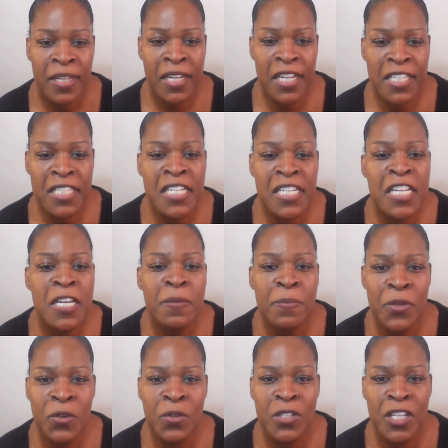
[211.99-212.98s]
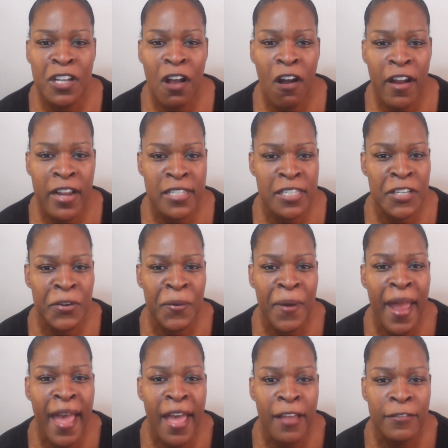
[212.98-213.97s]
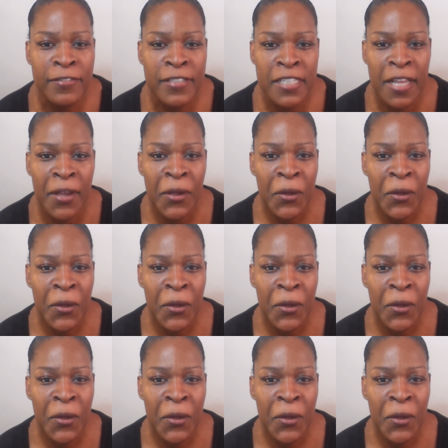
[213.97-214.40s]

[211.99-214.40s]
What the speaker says: listening to music, arts and crafts.